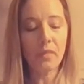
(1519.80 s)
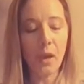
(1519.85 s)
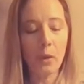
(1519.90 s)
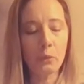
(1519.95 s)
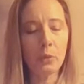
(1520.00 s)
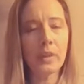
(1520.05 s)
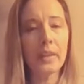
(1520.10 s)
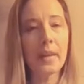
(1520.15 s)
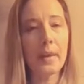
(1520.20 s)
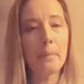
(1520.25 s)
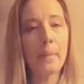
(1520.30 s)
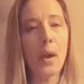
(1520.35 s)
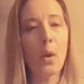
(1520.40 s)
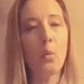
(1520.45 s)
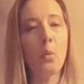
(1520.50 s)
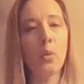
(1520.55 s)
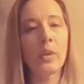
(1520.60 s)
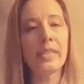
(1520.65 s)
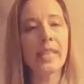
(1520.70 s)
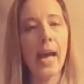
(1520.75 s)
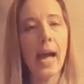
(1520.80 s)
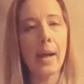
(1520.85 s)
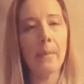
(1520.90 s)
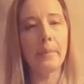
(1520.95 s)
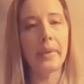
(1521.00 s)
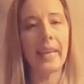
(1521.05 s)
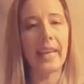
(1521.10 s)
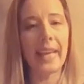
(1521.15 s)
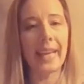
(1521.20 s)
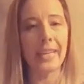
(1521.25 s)
really about what's
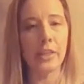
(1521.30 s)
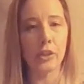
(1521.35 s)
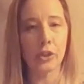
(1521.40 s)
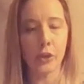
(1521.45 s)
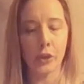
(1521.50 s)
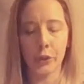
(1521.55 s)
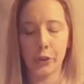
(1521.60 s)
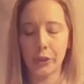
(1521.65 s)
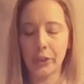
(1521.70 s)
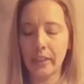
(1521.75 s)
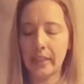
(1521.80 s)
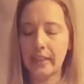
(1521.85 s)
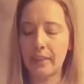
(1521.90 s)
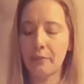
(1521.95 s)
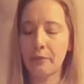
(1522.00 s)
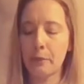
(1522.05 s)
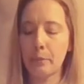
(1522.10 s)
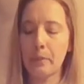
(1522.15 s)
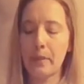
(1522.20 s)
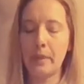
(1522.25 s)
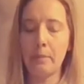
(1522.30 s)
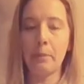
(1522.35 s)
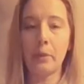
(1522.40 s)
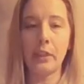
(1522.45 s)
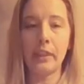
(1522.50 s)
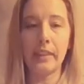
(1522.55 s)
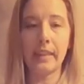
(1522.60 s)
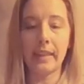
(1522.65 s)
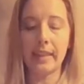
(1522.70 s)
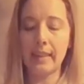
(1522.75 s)
happening internally for people
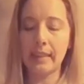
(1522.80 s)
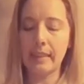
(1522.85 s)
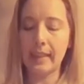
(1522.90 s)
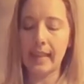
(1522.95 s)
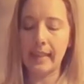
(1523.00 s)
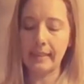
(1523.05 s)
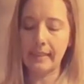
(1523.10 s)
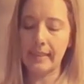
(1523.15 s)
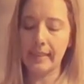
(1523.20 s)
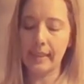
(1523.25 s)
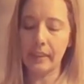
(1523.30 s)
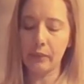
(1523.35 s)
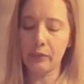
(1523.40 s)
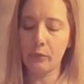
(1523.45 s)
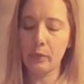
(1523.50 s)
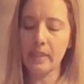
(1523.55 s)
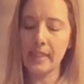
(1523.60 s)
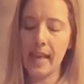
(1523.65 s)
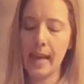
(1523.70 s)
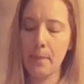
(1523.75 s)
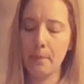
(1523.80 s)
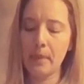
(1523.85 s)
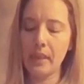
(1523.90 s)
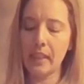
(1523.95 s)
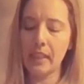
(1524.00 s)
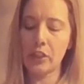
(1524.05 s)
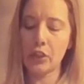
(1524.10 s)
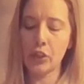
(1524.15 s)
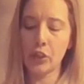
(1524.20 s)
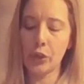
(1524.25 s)
in the collective, what's happening
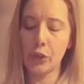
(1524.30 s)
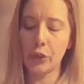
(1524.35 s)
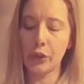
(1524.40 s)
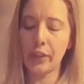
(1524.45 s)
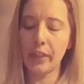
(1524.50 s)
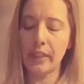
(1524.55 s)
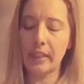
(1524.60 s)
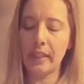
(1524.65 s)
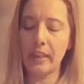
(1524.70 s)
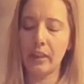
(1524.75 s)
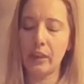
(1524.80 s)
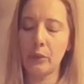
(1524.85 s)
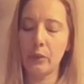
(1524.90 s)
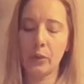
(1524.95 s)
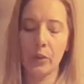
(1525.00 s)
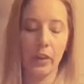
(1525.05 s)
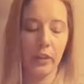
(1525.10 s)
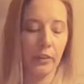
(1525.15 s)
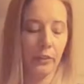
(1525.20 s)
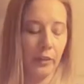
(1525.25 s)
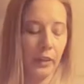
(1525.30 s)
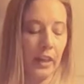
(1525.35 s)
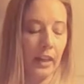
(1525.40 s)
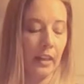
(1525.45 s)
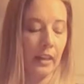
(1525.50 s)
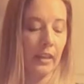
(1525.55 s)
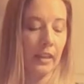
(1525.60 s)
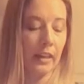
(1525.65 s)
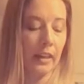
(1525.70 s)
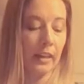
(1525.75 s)
internally
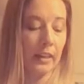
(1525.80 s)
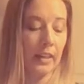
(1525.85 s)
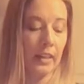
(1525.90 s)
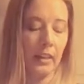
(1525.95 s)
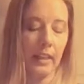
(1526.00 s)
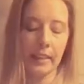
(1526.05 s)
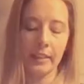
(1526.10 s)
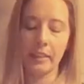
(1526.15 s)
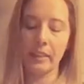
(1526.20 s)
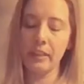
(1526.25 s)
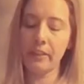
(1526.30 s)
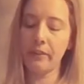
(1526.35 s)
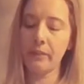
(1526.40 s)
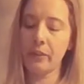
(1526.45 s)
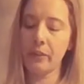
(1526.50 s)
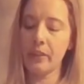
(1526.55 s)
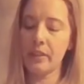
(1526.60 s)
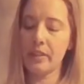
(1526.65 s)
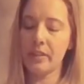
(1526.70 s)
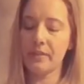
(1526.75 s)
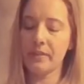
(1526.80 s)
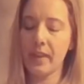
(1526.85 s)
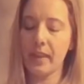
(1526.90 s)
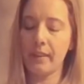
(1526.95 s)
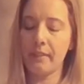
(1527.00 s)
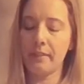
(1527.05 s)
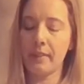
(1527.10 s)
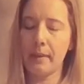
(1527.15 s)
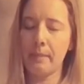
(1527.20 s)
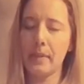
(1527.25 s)
in the collective for the
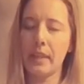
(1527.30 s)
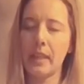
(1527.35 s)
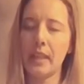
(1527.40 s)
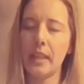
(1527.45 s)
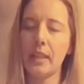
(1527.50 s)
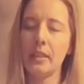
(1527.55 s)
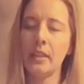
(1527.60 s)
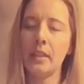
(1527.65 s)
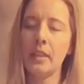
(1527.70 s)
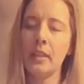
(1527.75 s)
divine feminine.